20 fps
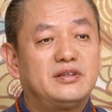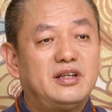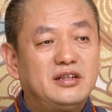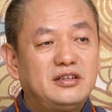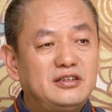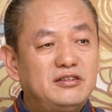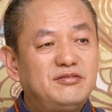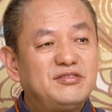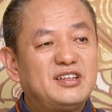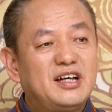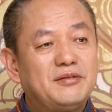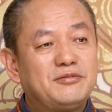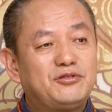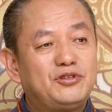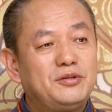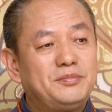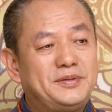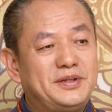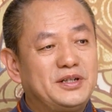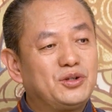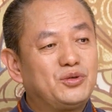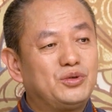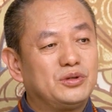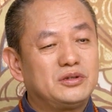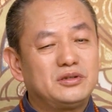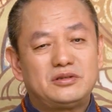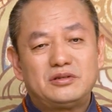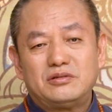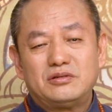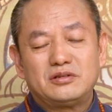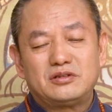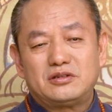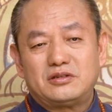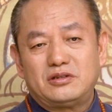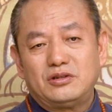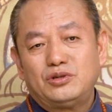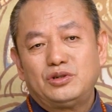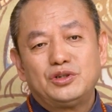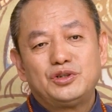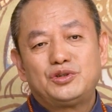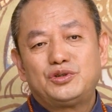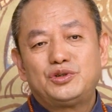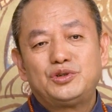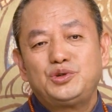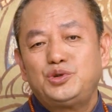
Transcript: Because during times of poverty,